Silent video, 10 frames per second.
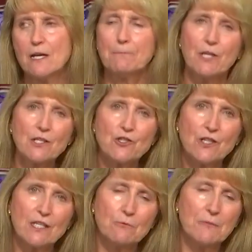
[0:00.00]
Plus you
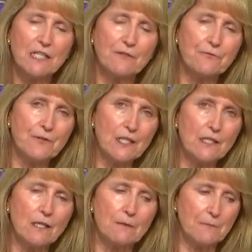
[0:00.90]
get
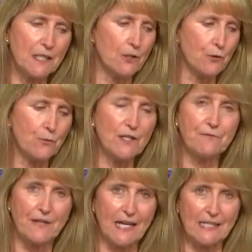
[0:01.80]
omega-3
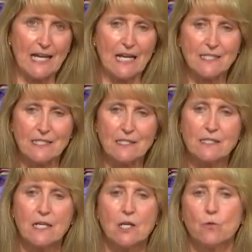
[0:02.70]
fatty acids,
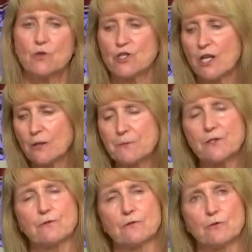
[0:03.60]
which
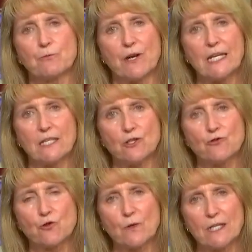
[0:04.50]
helps your brain and your
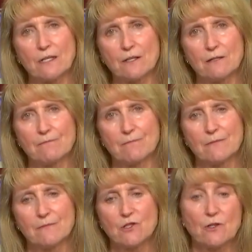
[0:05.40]
joint health.
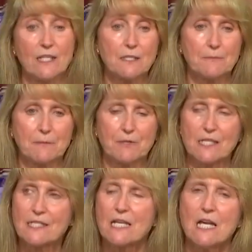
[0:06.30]
So that's a big
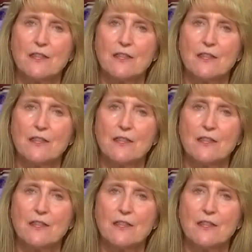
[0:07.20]
plus.